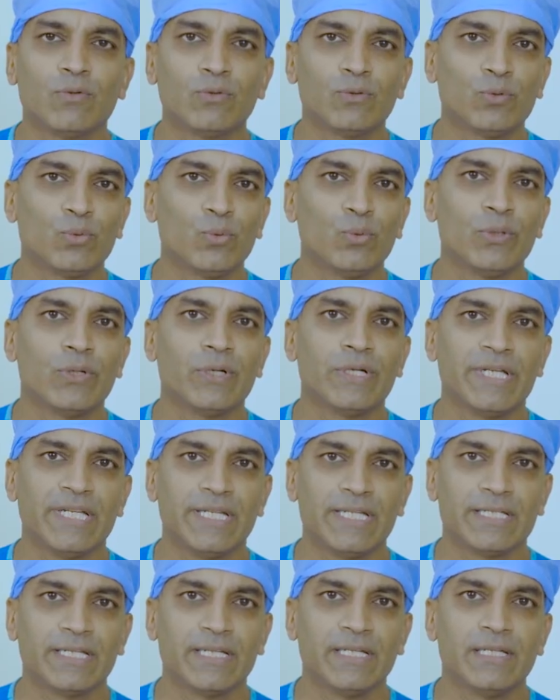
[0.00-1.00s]
go through your
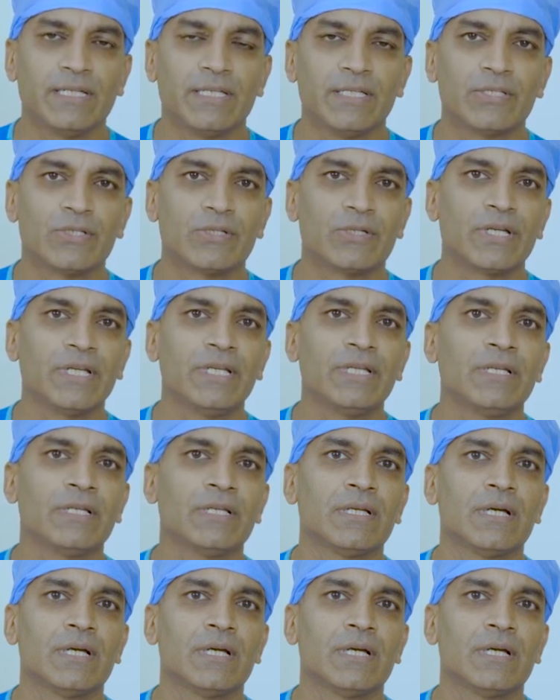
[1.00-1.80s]
detailed history,